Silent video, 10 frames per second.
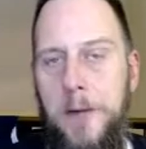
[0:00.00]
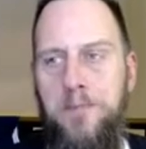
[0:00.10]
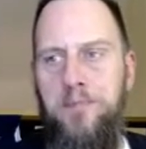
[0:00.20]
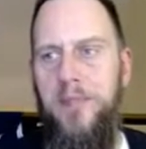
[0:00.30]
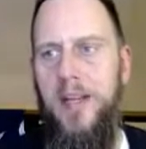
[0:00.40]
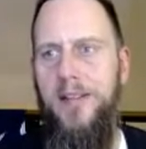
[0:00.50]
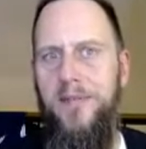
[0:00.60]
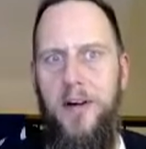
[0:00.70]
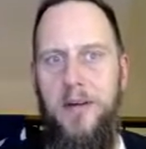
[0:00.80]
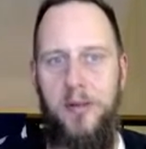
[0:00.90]
At the
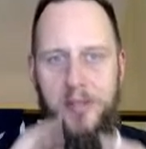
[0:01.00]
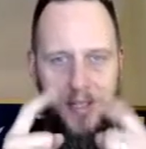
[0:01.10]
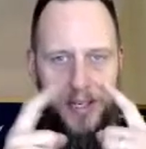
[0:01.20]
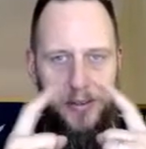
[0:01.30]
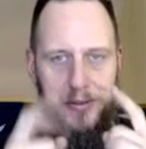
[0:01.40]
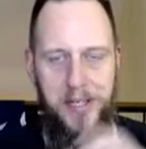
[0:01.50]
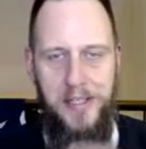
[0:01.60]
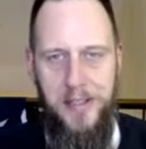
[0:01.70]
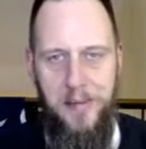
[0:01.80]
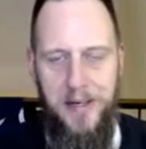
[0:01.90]
very most, I got a little tingling
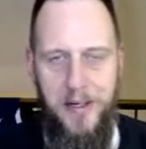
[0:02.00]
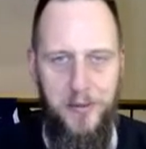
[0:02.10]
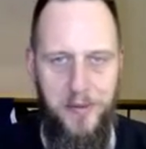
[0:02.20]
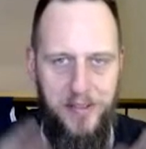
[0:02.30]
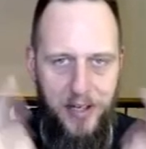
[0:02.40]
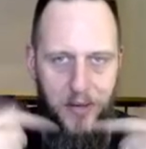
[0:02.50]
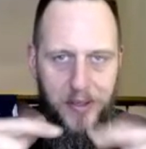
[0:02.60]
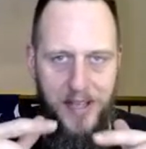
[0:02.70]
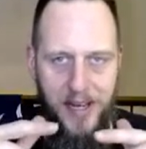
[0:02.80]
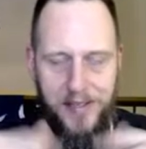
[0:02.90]
in my nose because I always
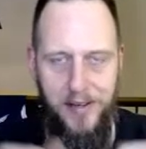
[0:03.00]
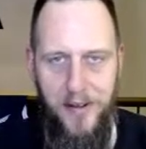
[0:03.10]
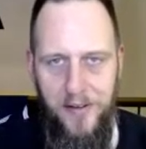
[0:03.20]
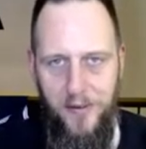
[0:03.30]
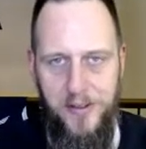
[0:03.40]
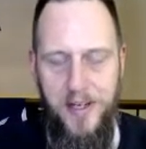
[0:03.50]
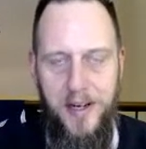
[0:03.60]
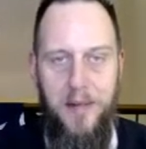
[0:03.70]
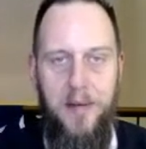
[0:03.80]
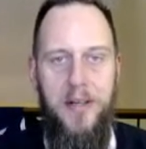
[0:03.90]
exhale that first hit out
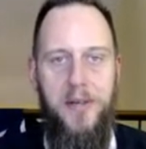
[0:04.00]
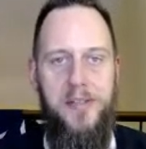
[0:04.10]
of my nose to get